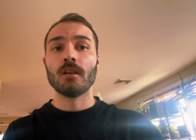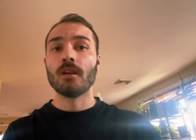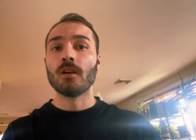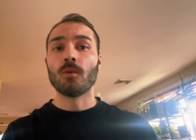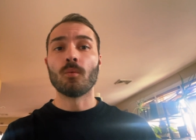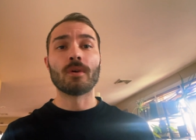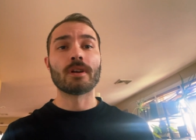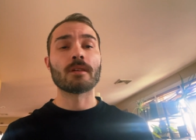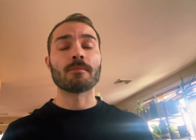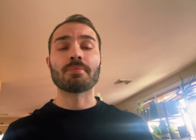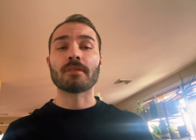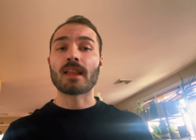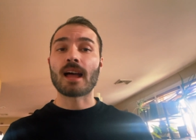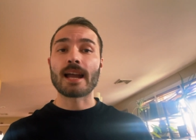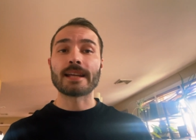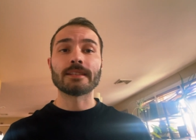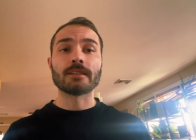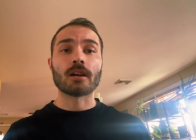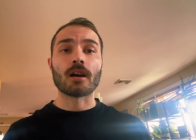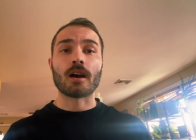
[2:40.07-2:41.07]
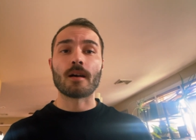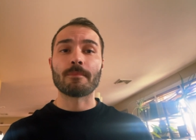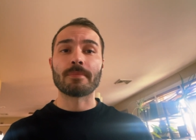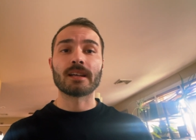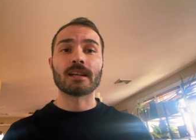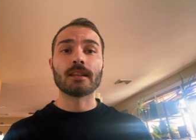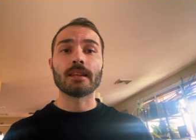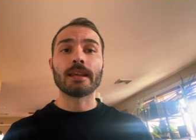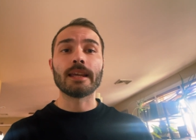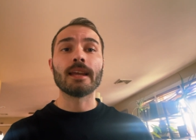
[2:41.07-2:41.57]
When applied
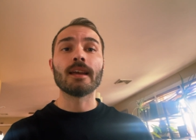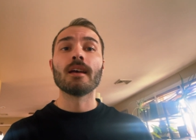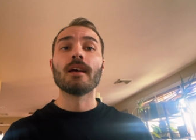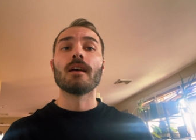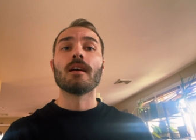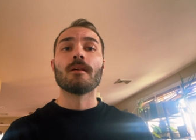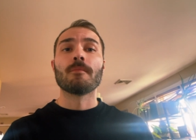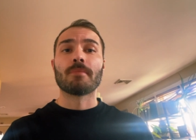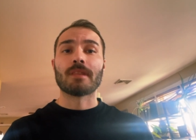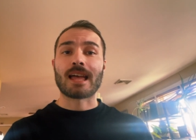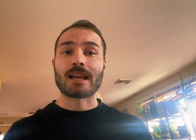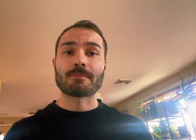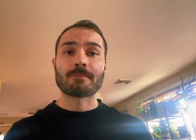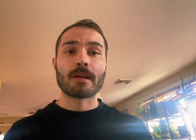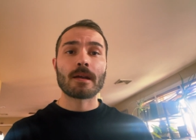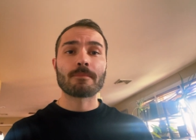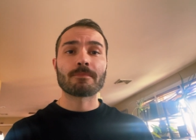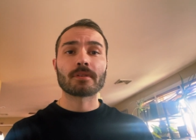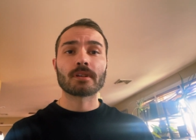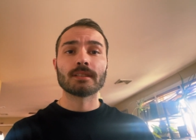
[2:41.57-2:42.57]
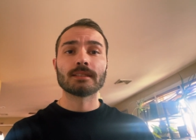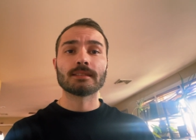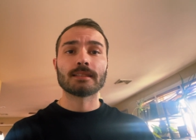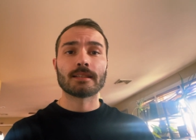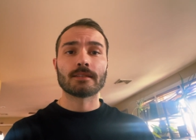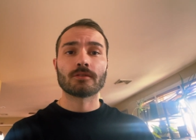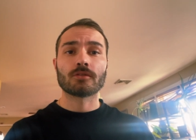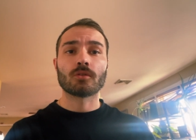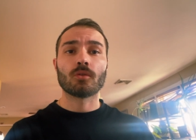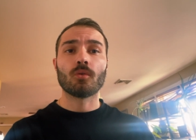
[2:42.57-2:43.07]
topically, black pepper
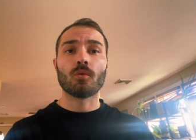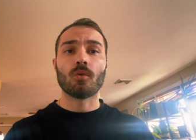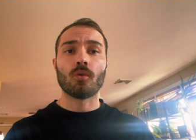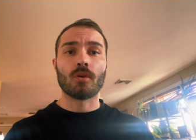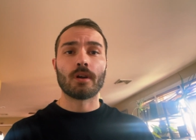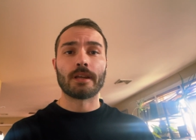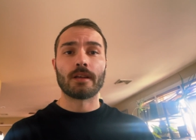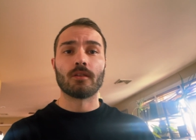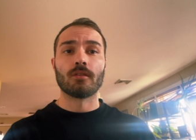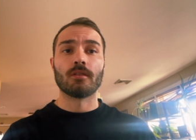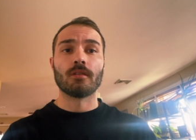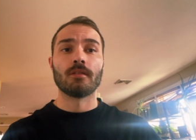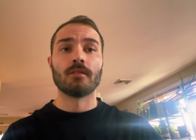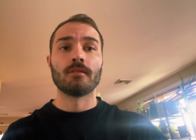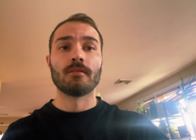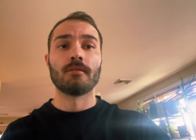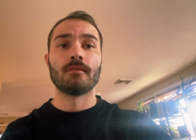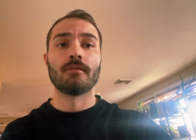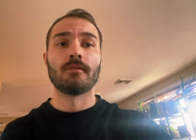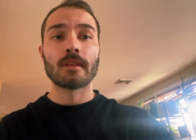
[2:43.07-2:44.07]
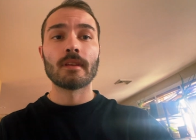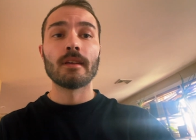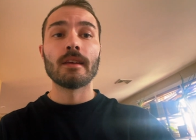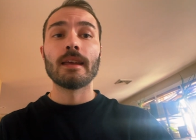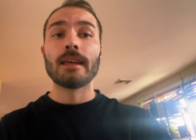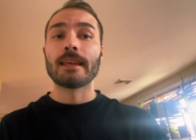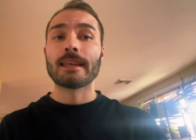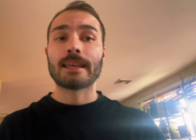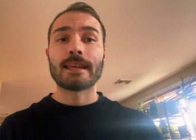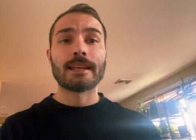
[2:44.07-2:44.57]
essential oil
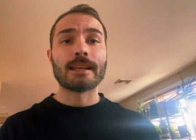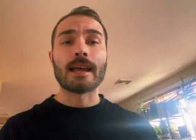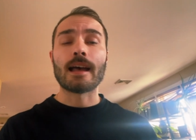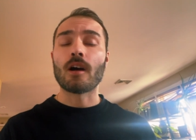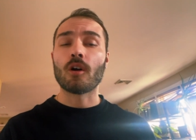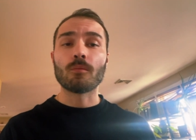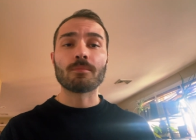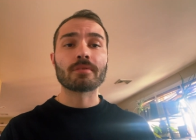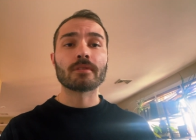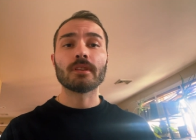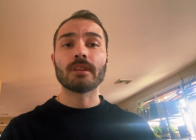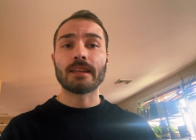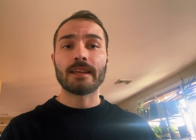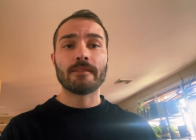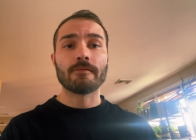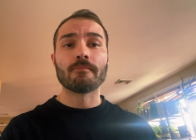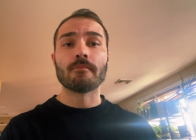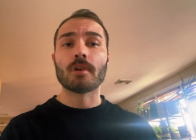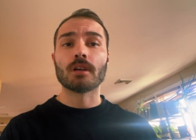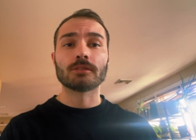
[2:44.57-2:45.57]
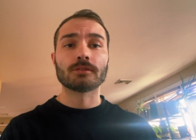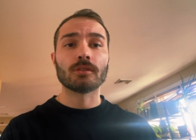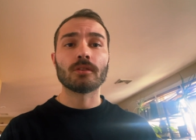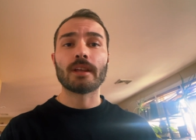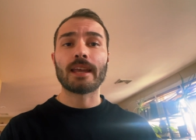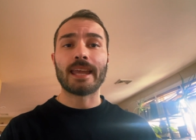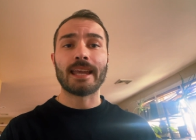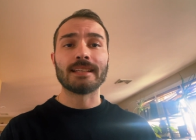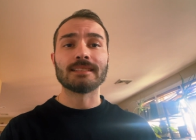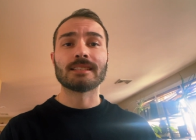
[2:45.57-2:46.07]
can help relieve muscle
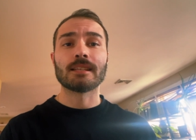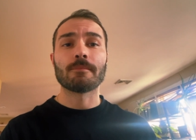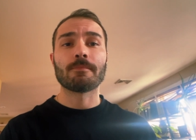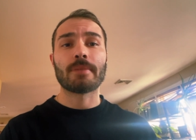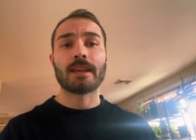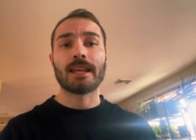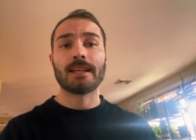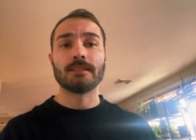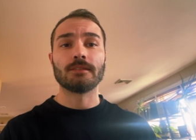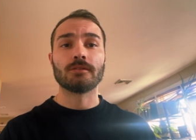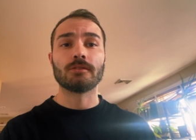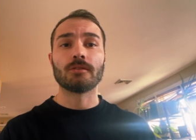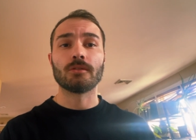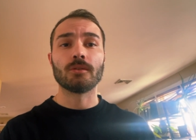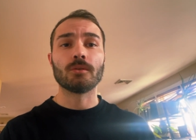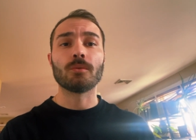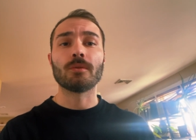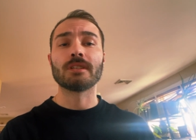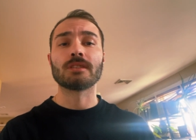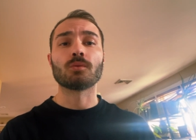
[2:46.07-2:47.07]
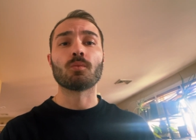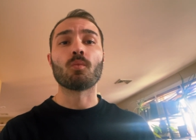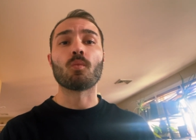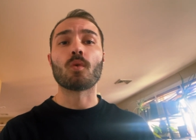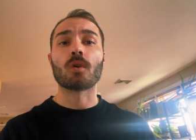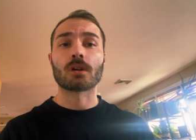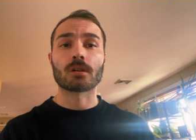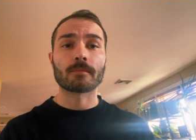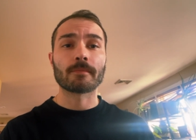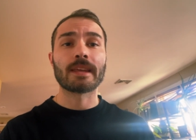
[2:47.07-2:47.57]
aches and pains due to its
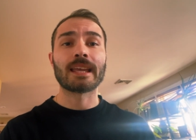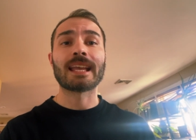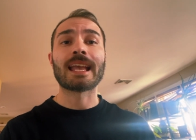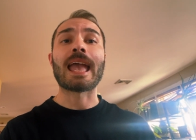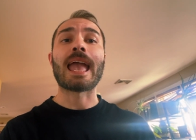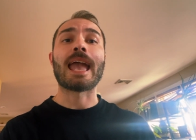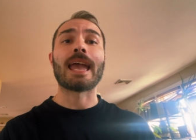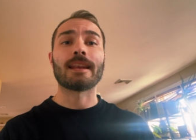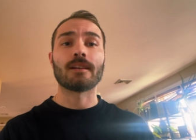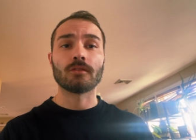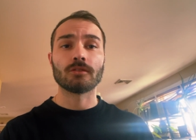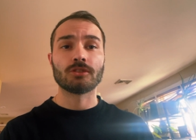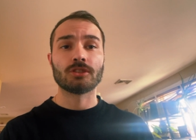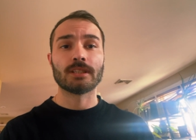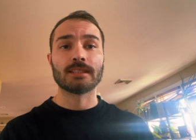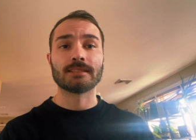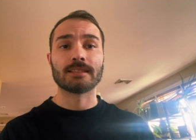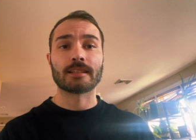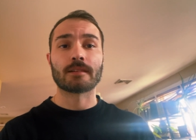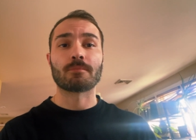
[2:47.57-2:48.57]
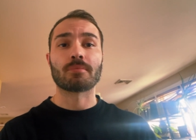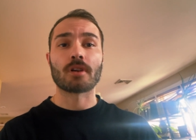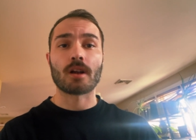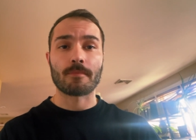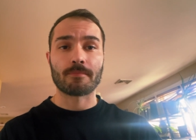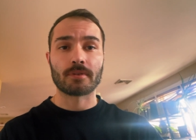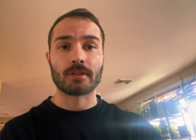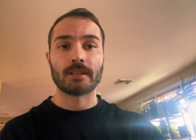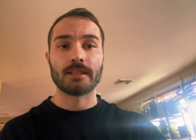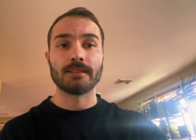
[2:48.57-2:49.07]
warming analgesic
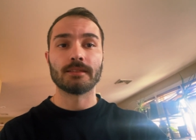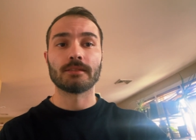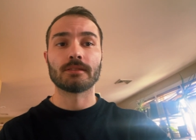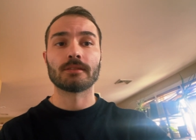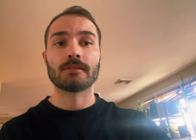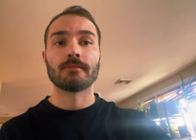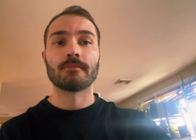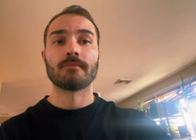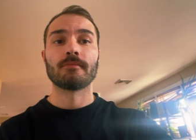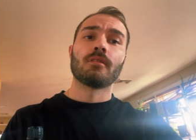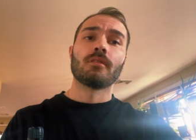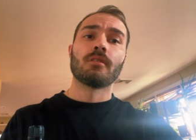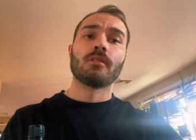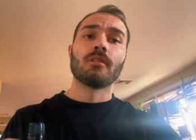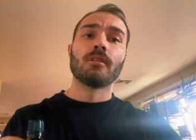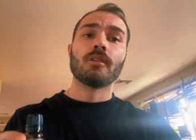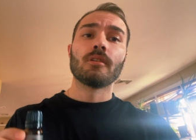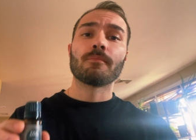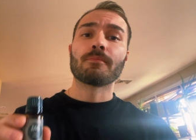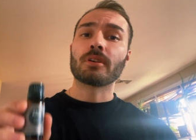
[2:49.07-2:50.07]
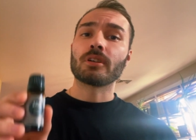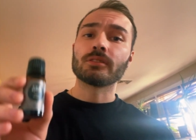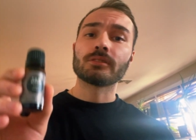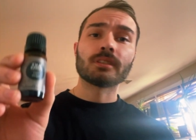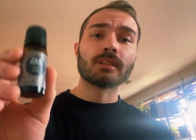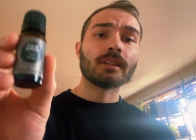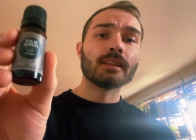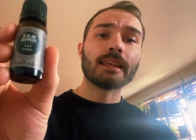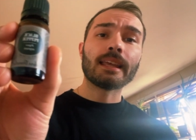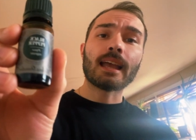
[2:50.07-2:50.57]
properties.
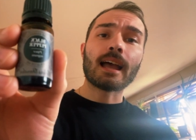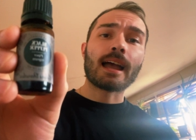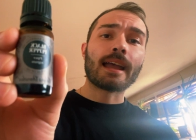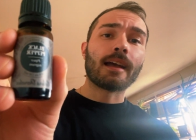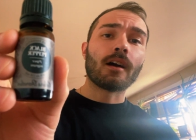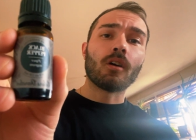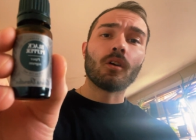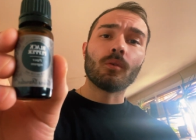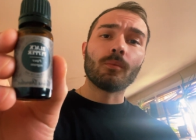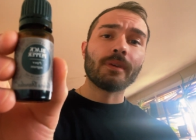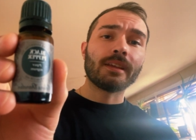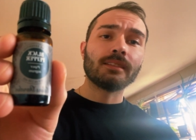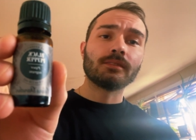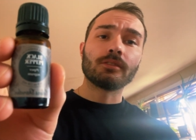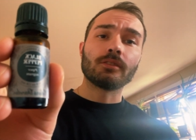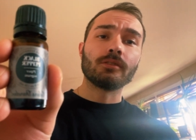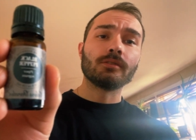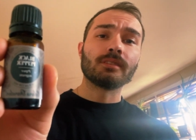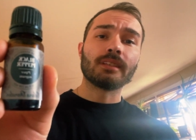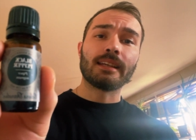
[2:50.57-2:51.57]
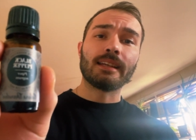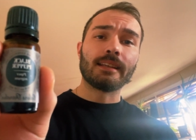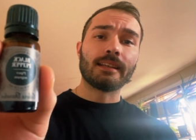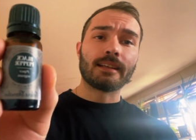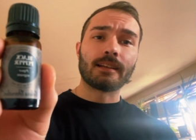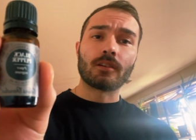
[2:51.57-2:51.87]
Personally, I always use Eden